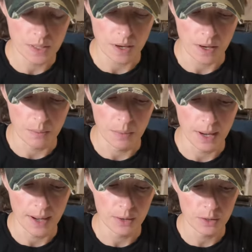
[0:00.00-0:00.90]

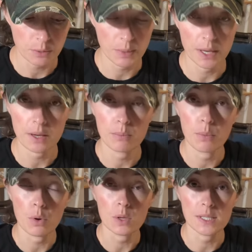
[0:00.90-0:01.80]
how do you make
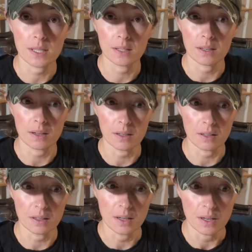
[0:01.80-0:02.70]
bowls that
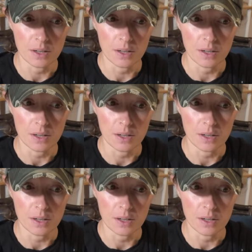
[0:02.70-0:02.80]
are